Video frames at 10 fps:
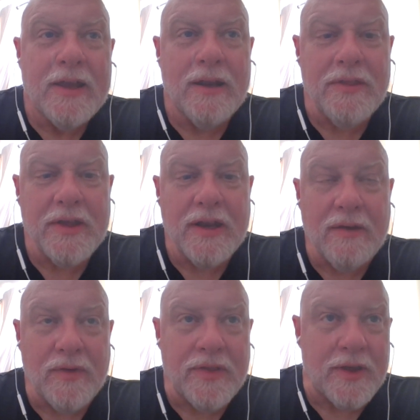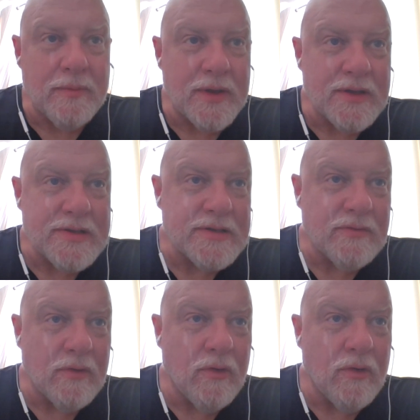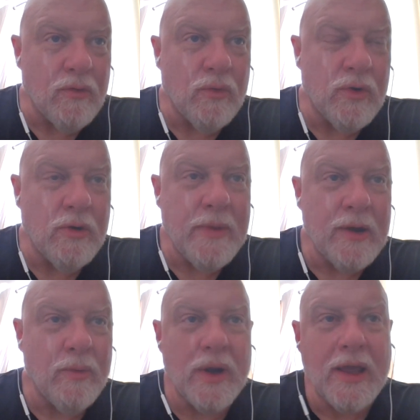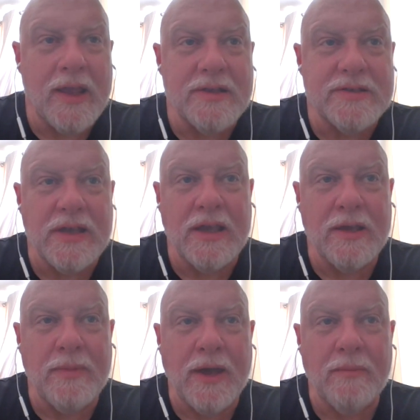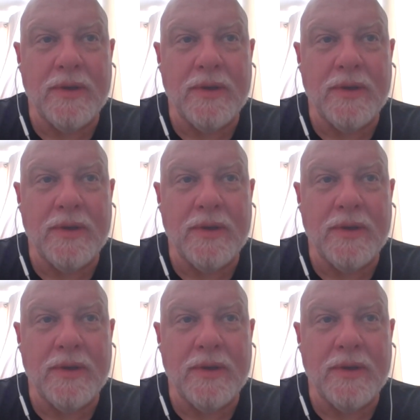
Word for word: nothing and everything, because uh, no matter what I could say about